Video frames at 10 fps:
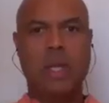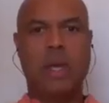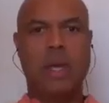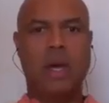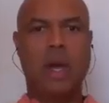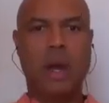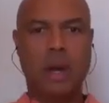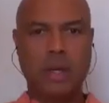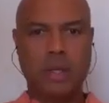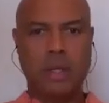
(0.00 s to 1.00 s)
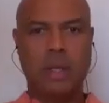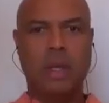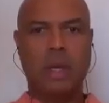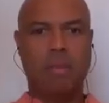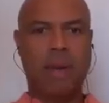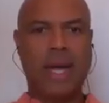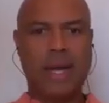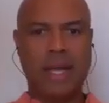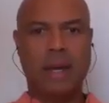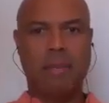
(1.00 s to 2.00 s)
a heart, a
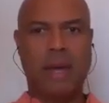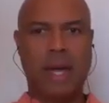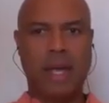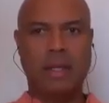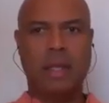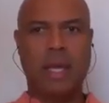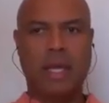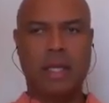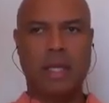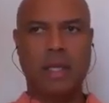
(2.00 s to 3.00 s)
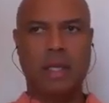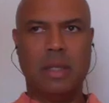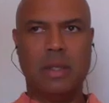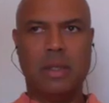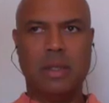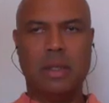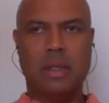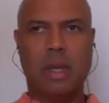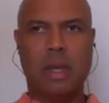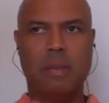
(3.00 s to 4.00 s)
body, and a mind that is
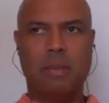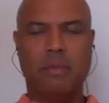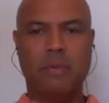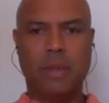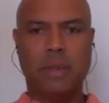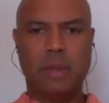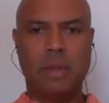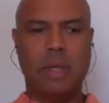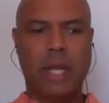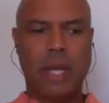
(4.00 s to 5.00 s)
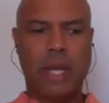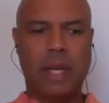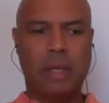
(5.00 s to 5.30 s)
fertile and